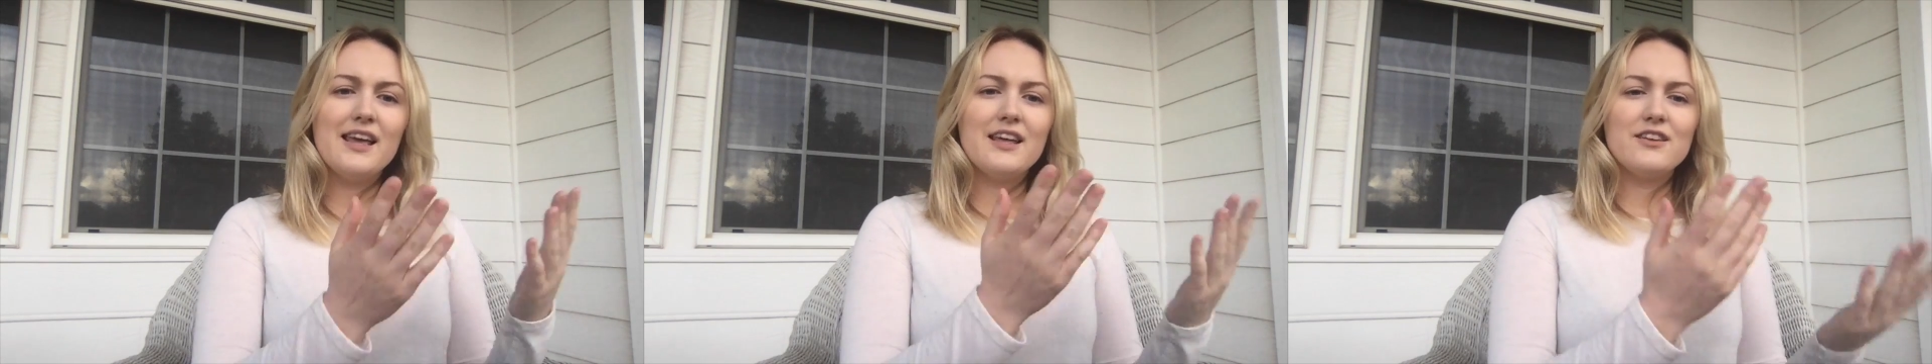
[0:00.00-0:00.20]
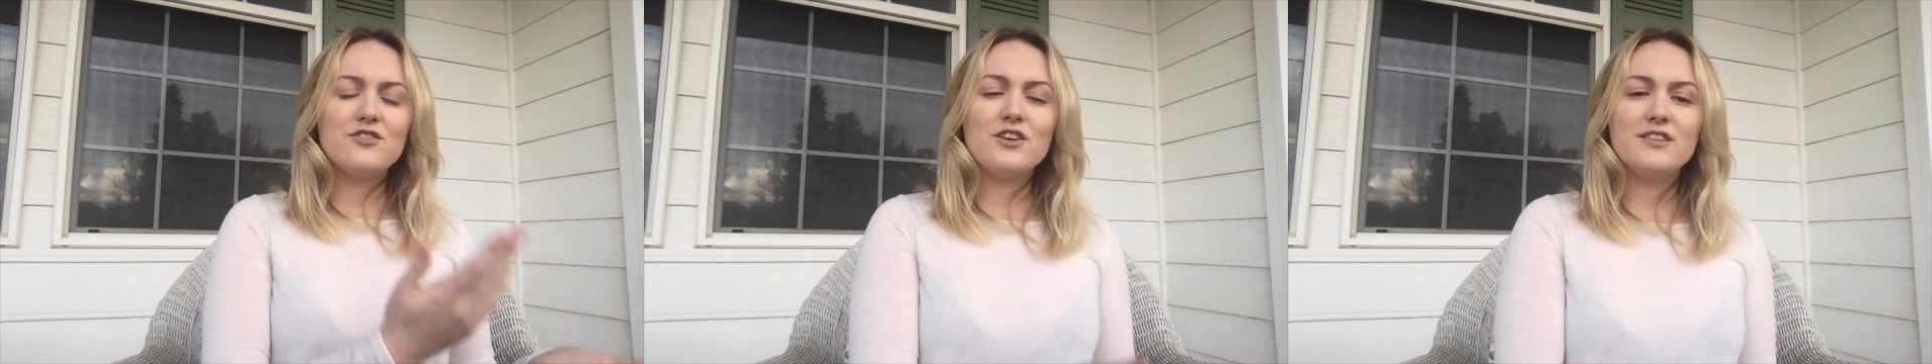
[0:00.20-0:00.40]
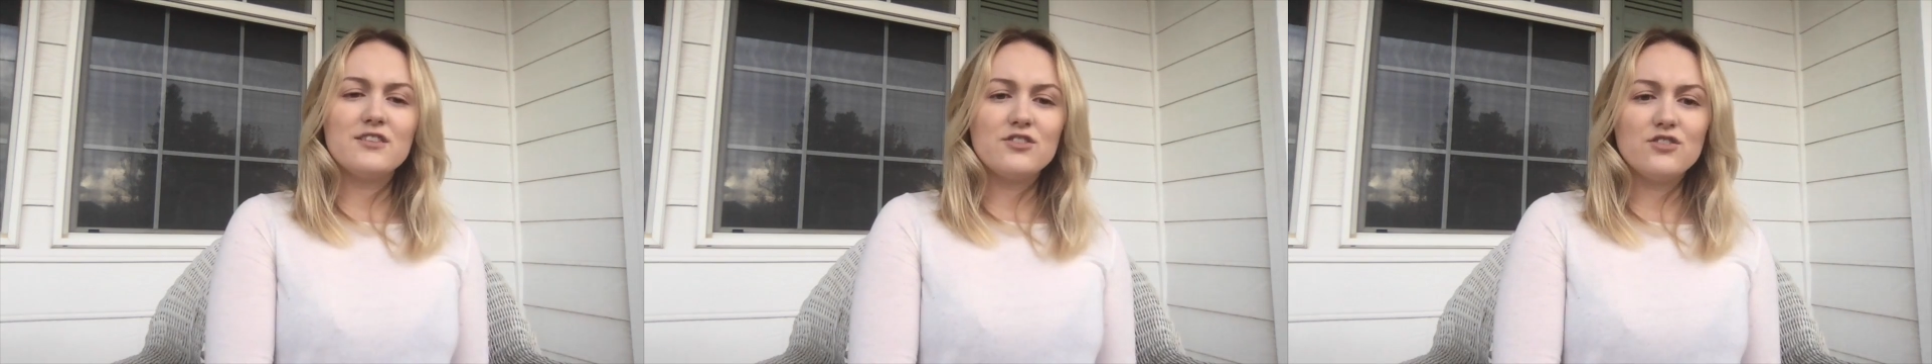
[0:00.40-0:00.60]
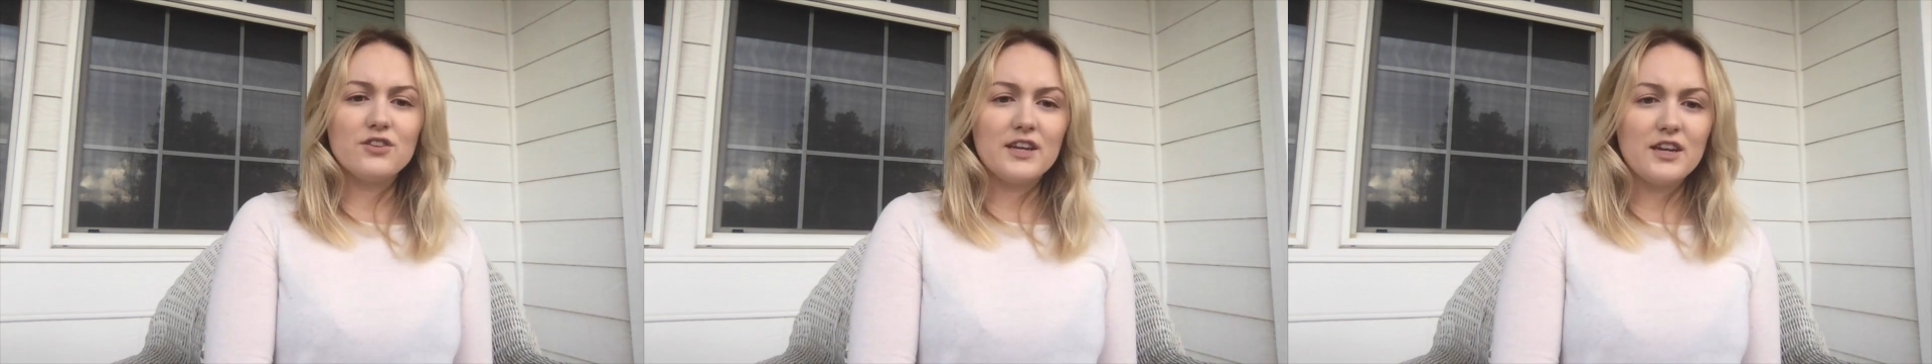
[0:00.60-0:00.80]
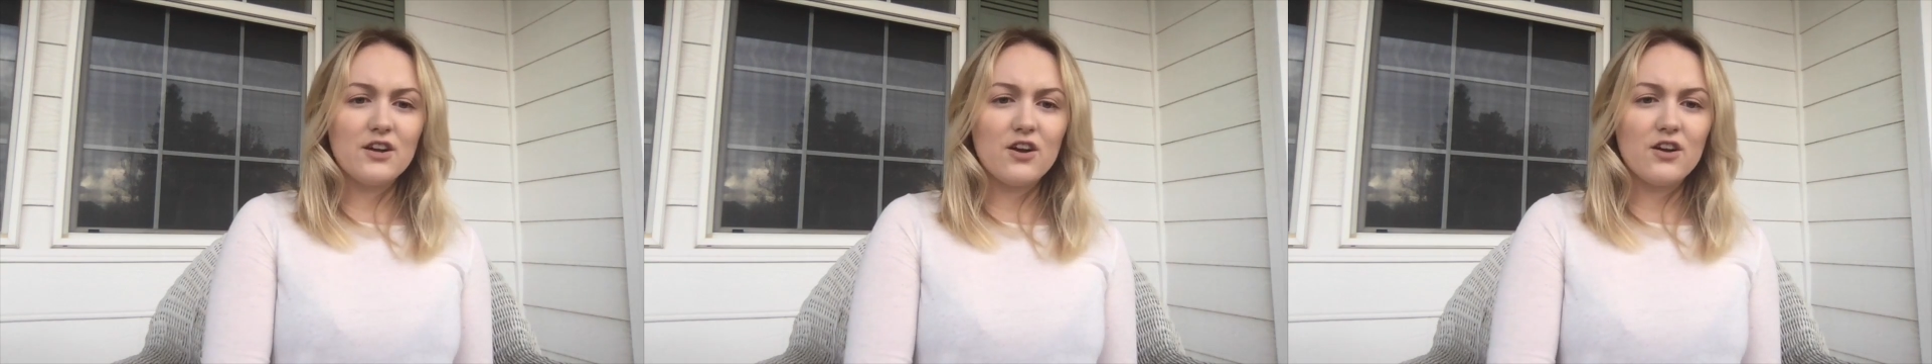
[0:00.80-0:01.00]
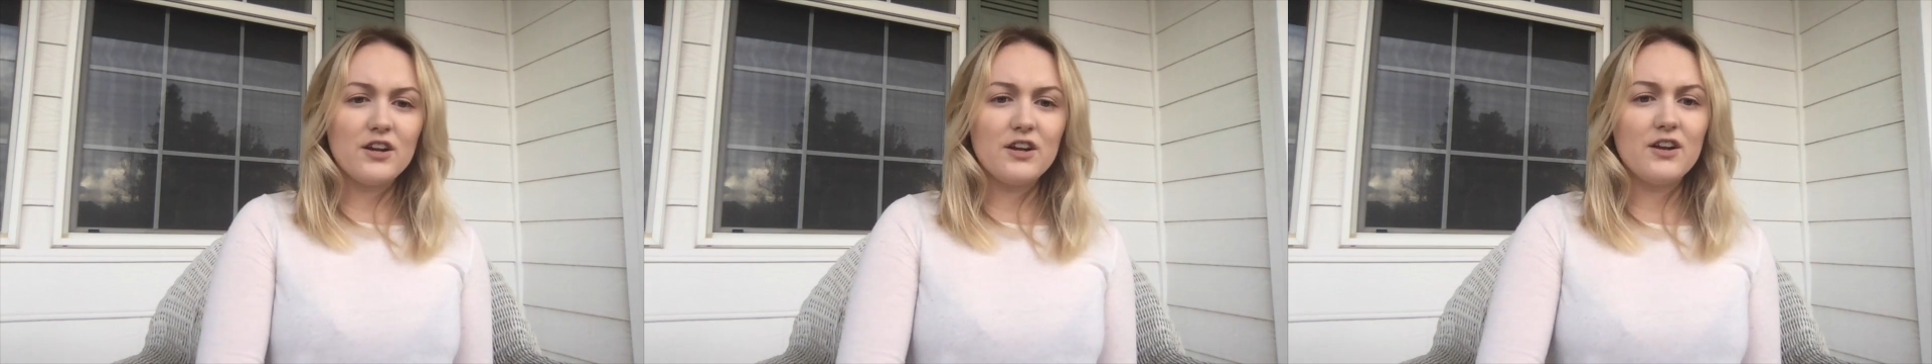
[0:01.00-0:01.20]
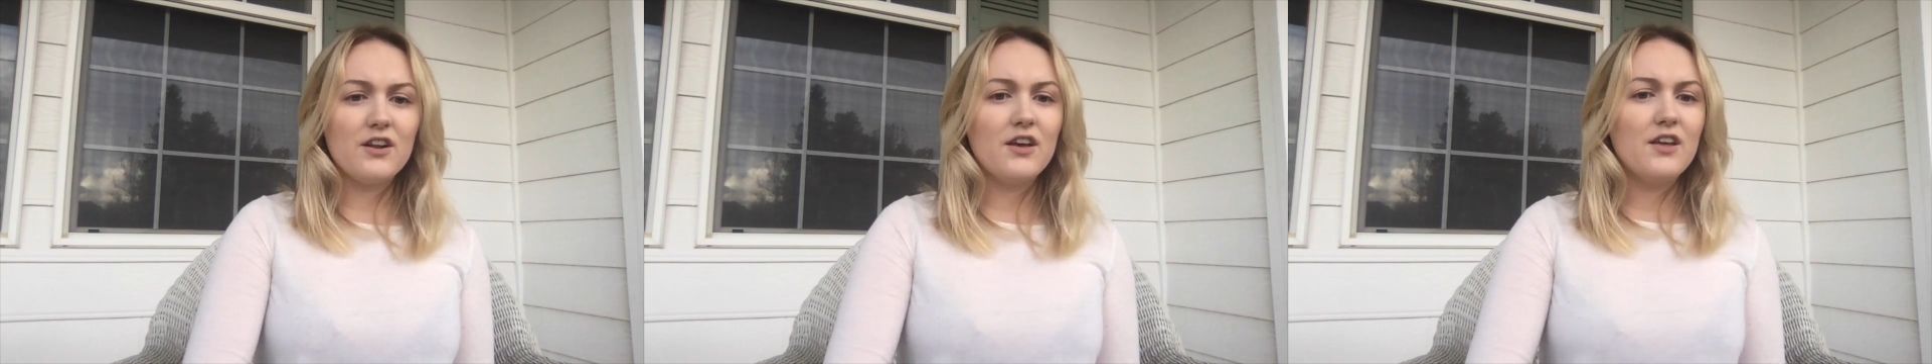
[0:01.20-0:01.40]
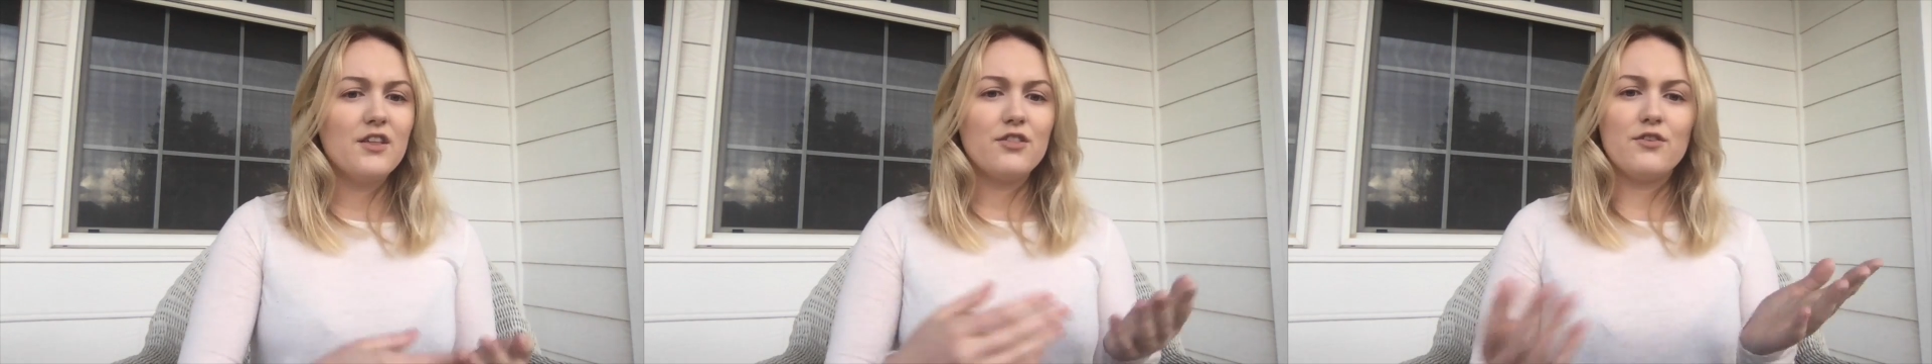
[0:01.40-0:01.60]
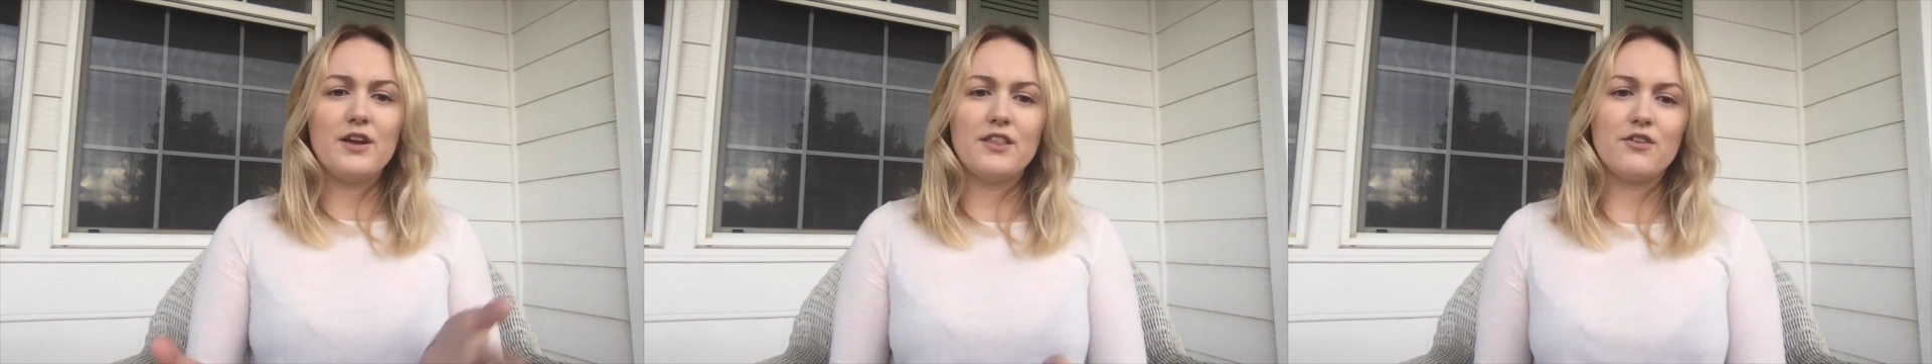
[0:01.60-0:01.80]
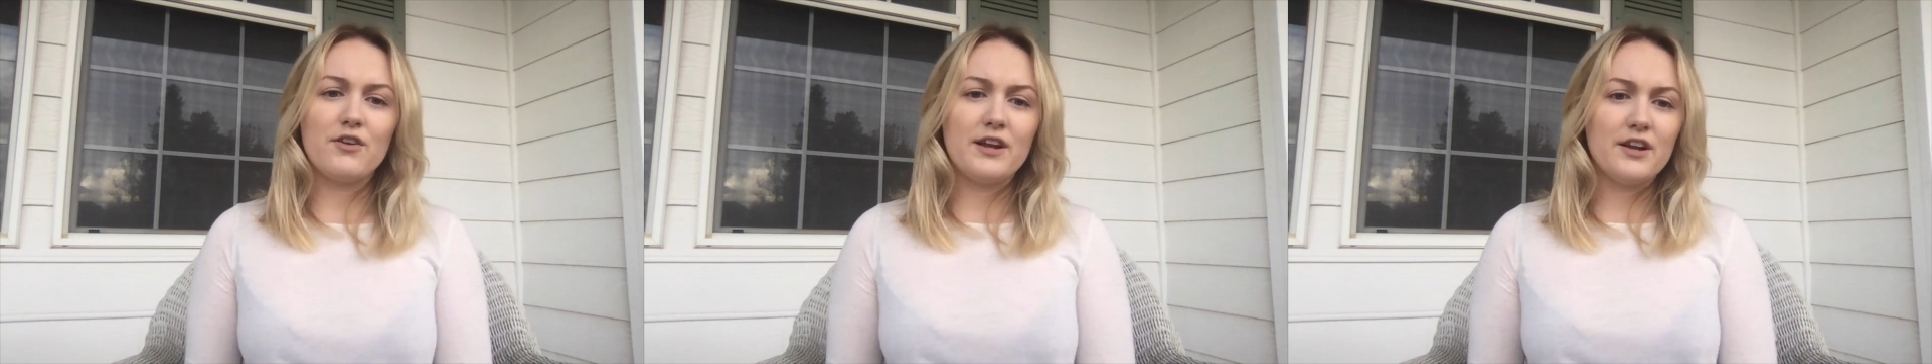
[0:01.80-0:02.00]
transitional kindergarten through
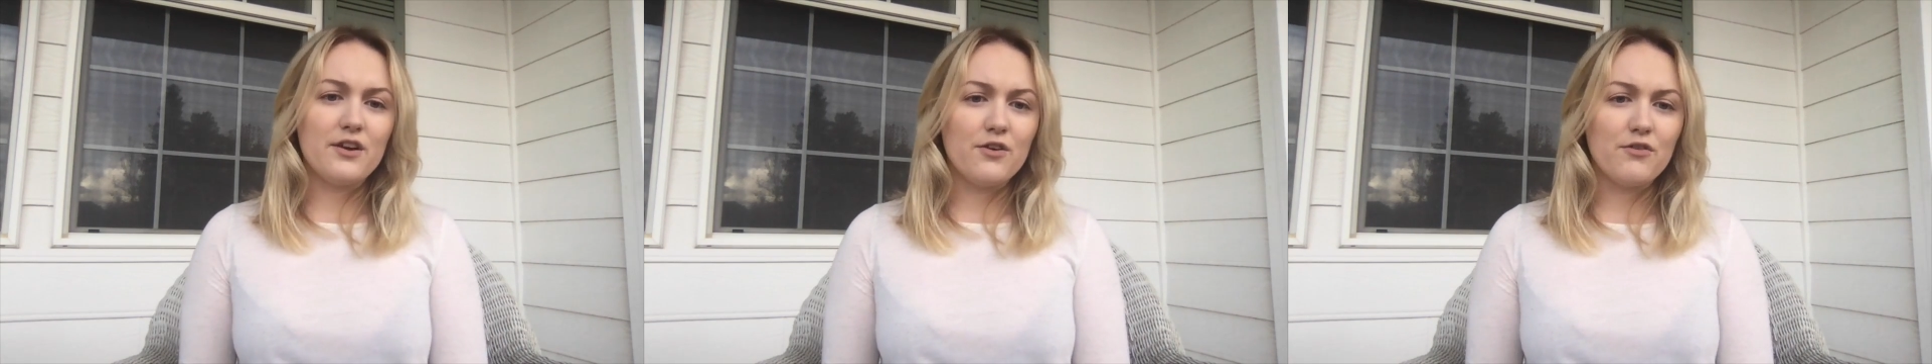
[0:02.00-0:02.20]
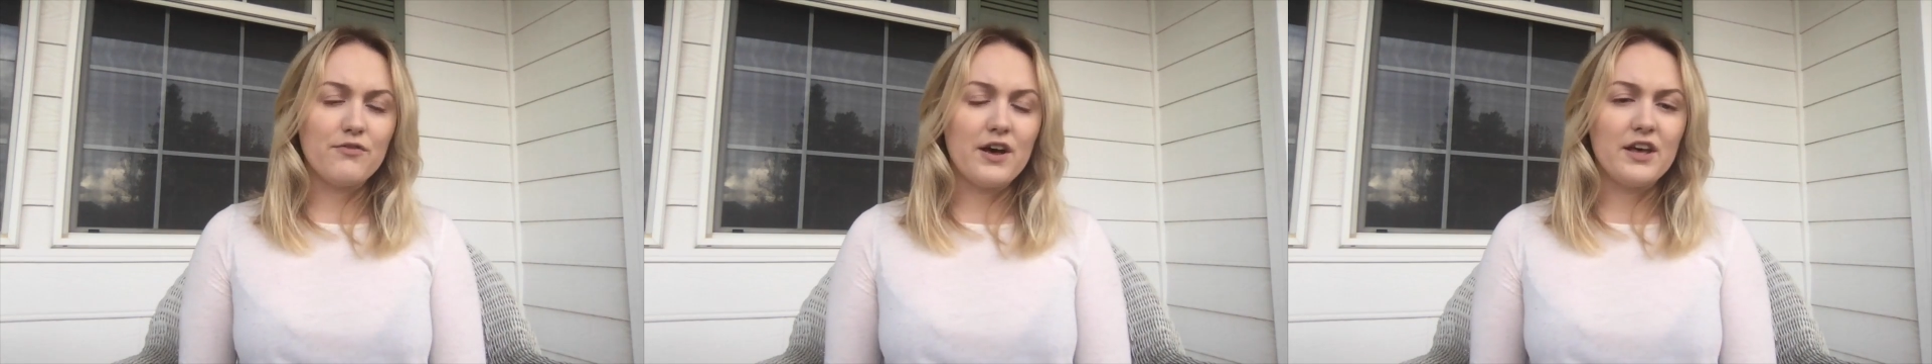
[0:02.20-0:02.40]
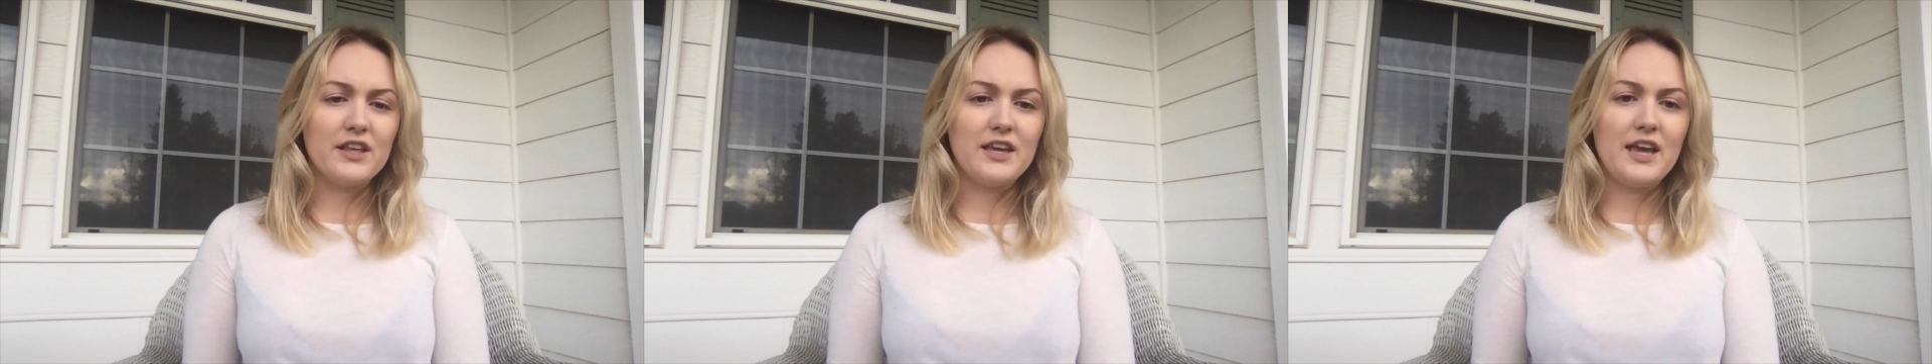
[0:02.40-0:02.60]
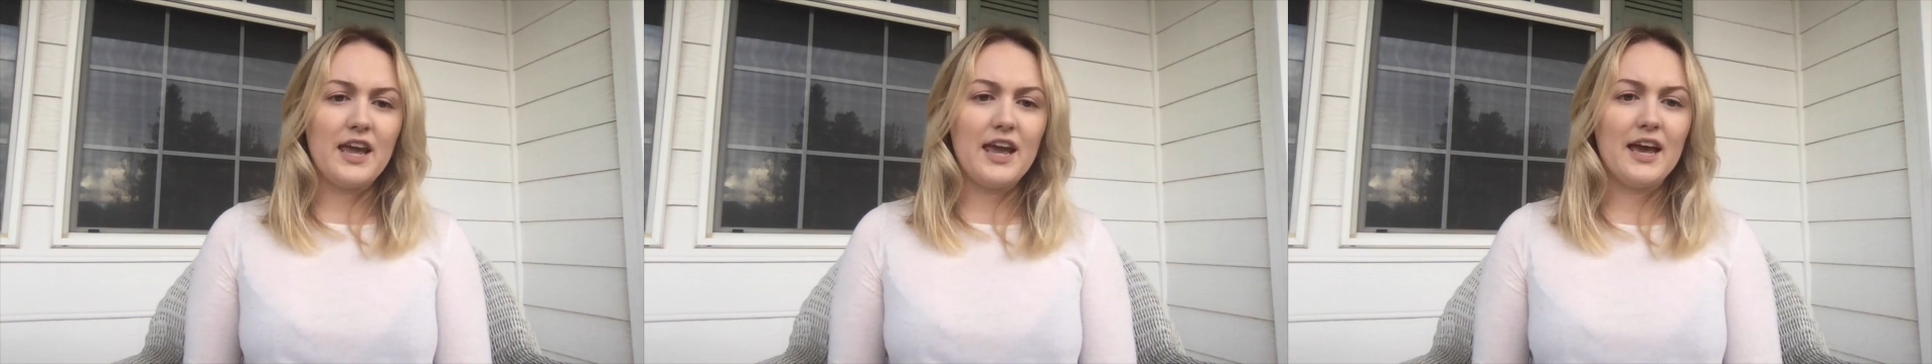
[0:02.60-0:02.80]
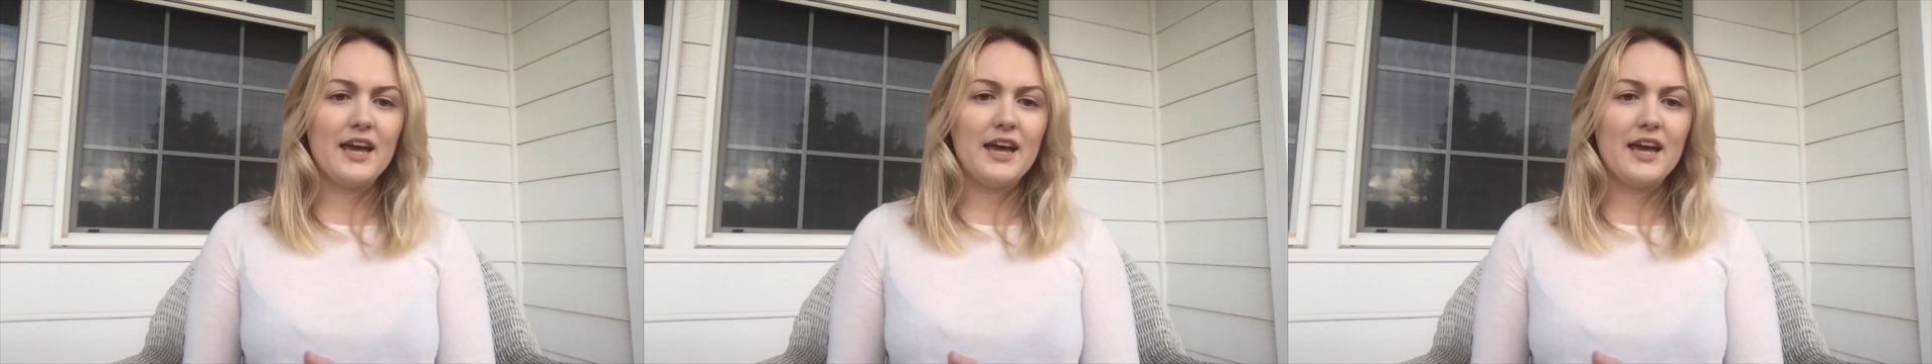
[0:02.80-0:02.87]
8th grade at Oak Valley